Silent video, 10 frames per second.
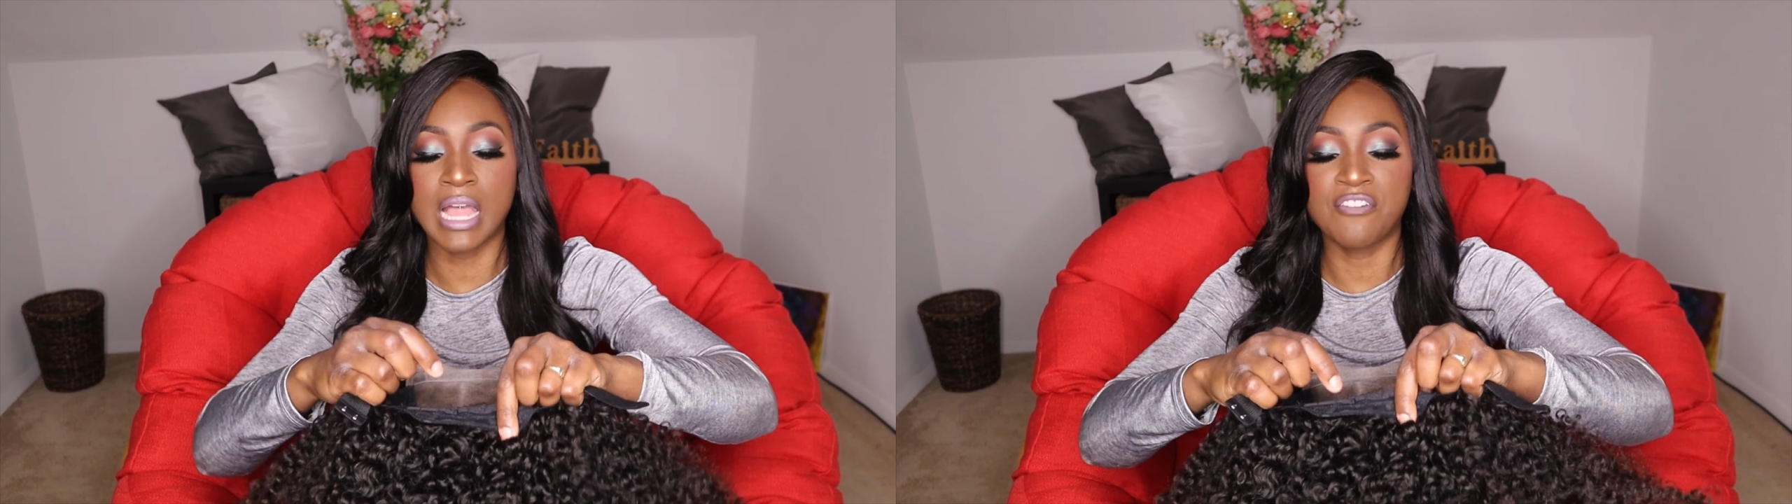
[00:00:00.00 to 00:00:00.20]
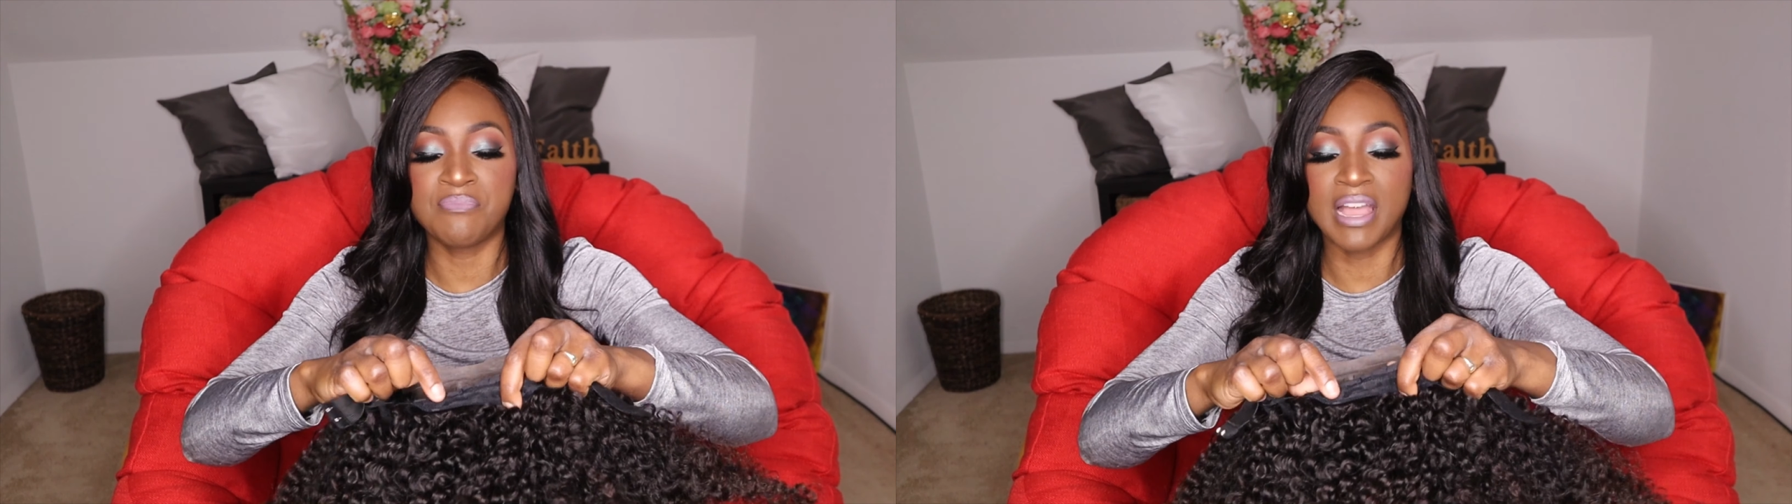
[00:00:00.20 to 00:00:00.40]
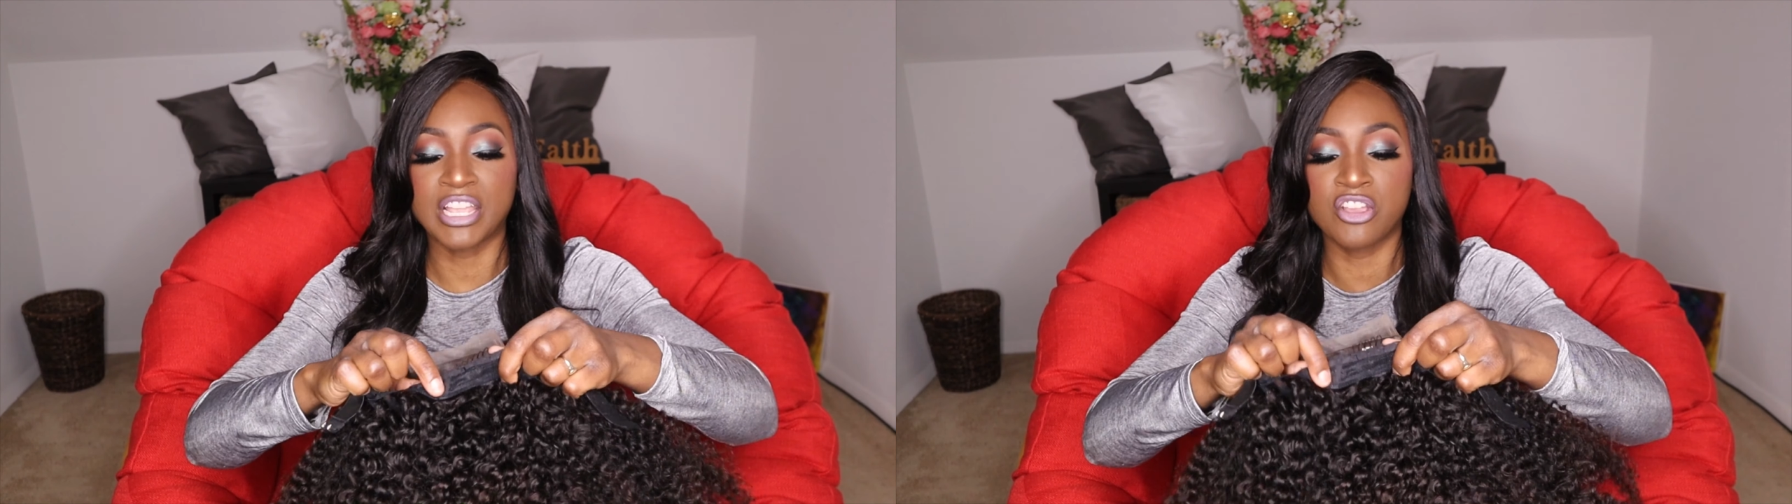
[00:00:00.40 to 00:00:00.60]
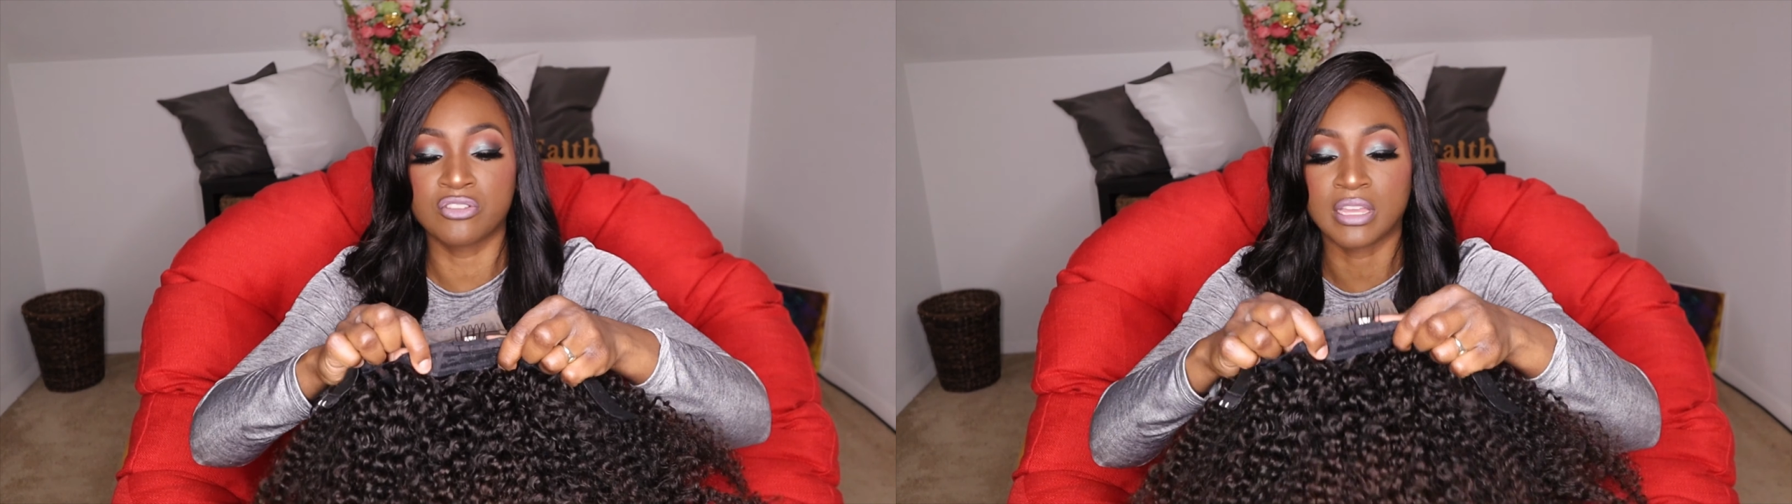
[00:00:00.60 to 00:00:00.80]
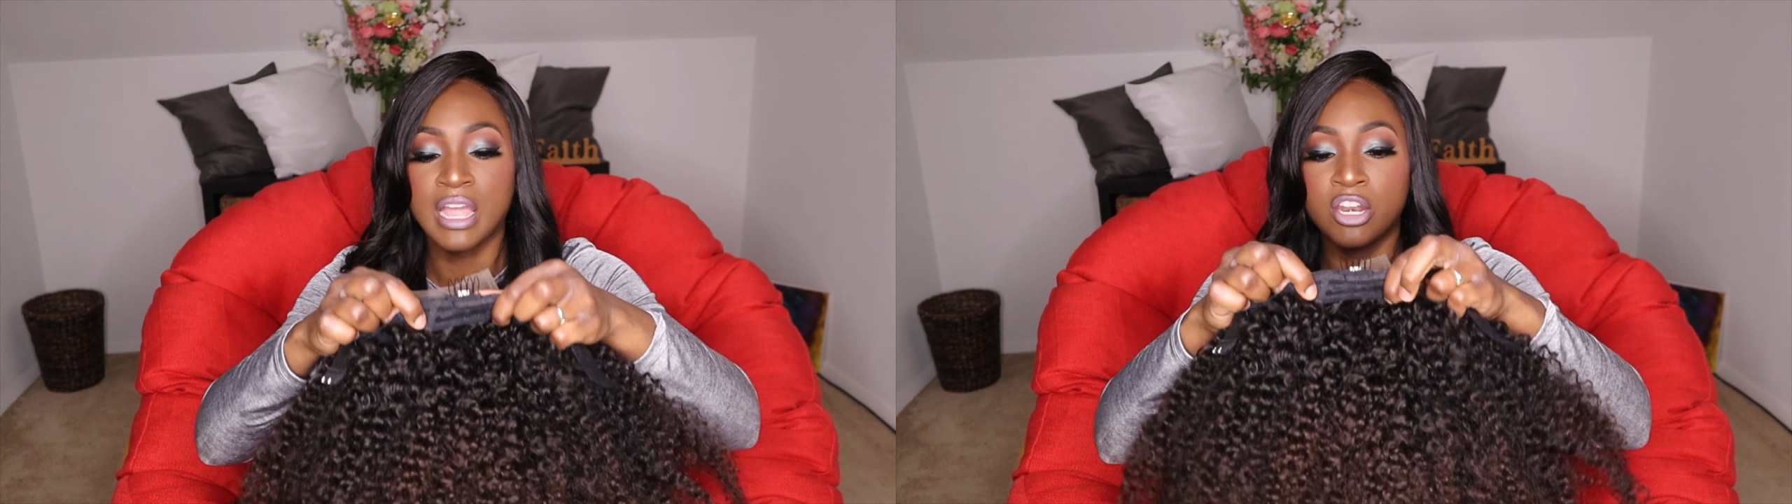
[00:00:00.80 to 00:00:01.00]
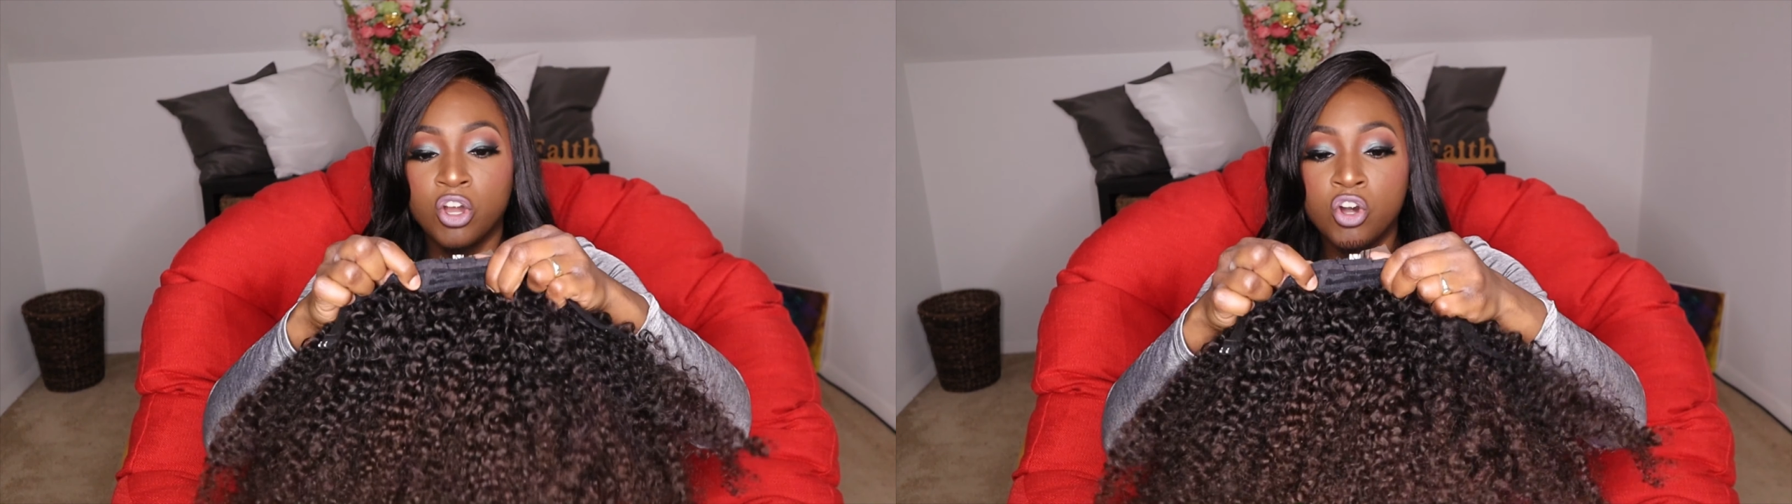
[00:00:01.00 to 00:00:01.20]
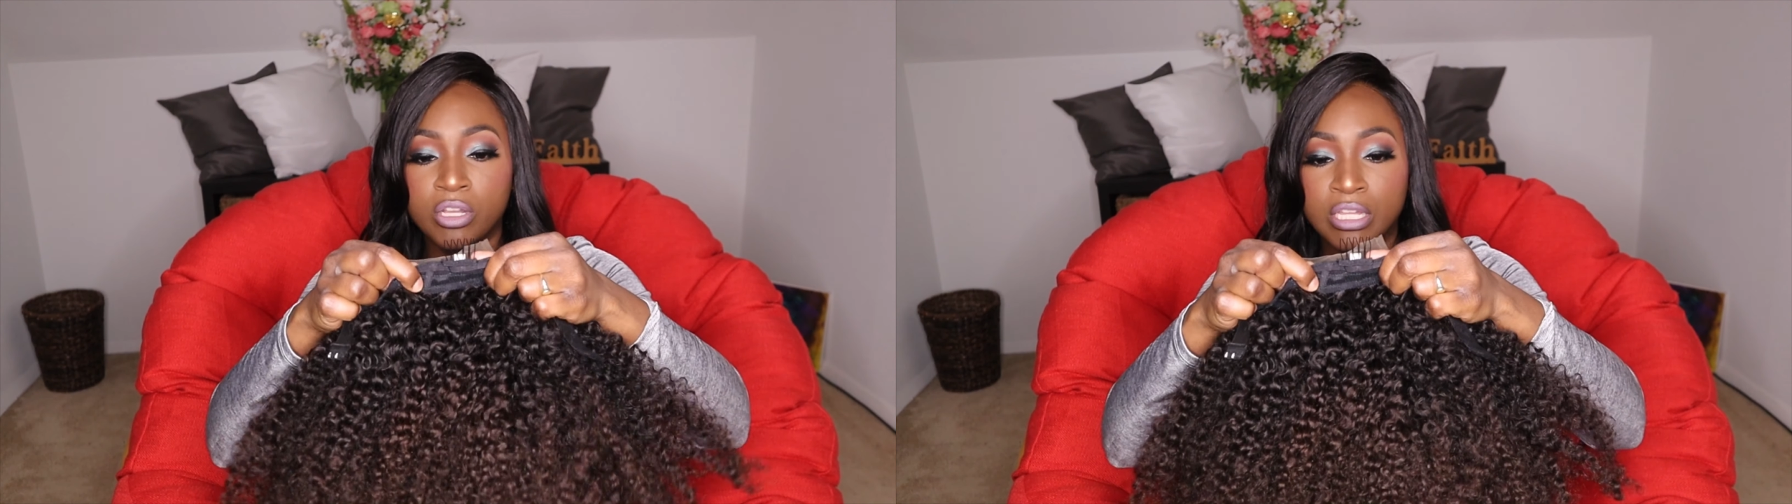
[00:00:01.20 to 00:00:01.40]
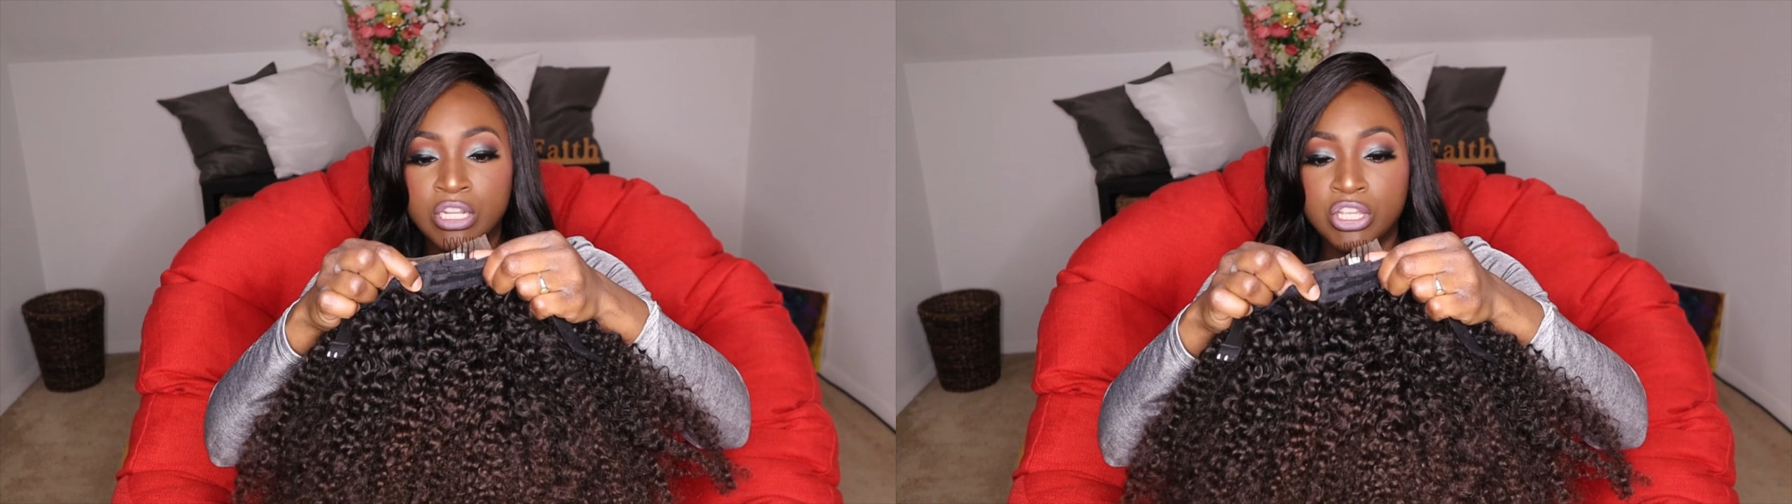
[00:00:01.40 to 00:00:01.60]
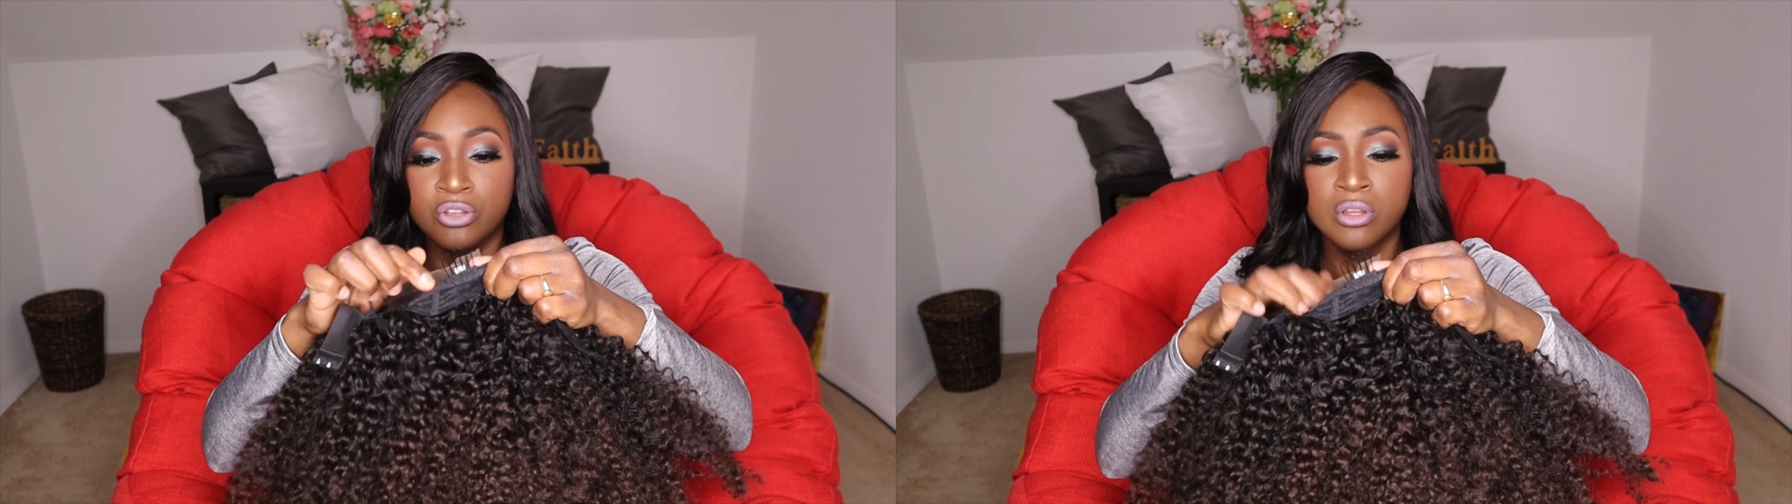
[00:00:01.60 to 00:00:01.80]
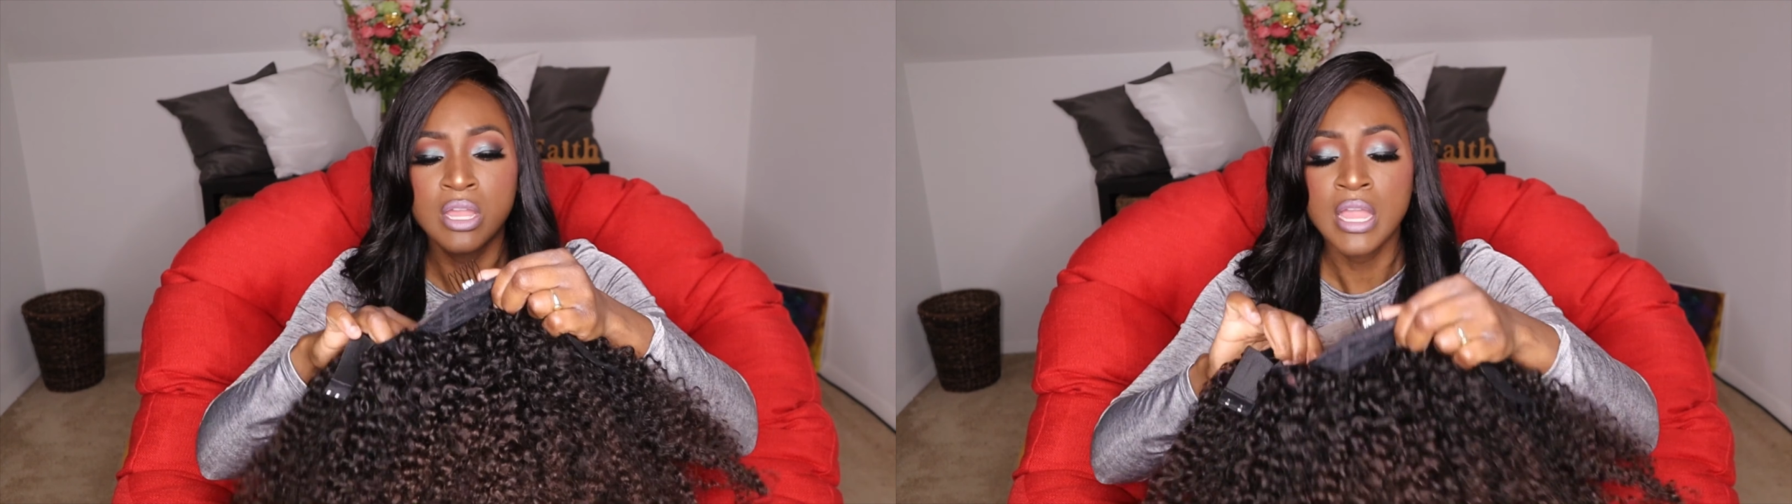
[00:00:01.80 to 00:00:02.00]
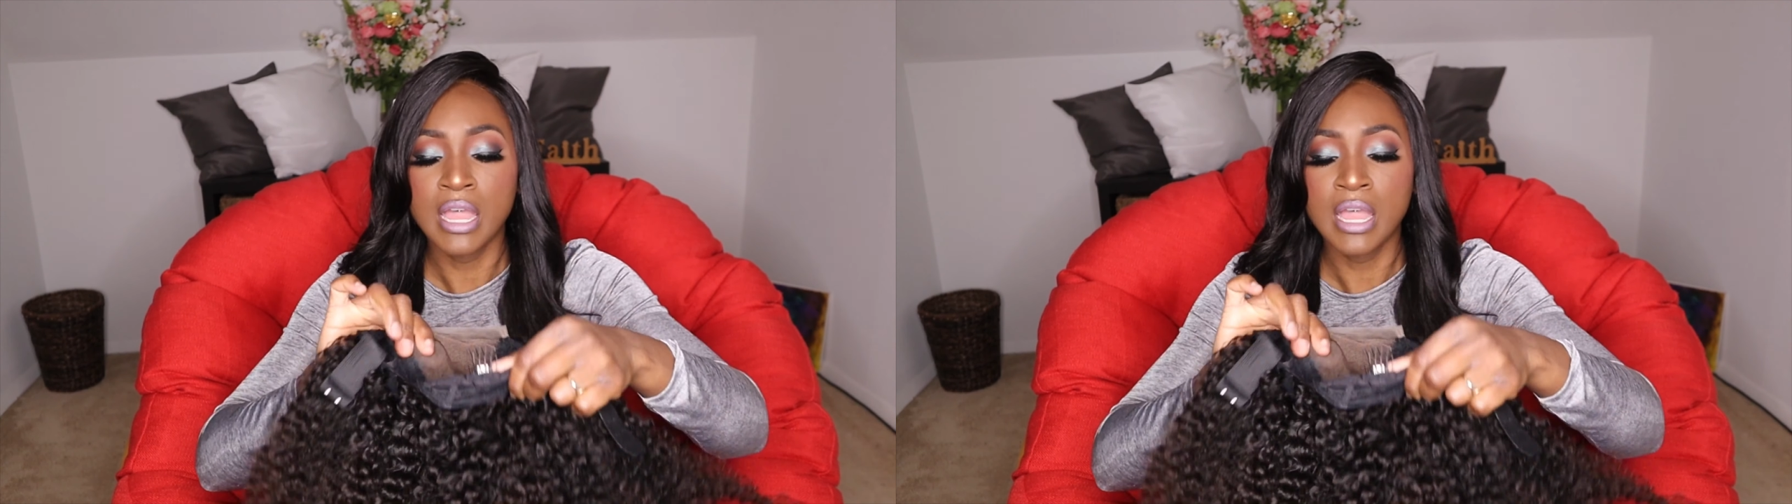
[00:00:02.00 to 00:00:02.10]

have back here that kind of hook in here.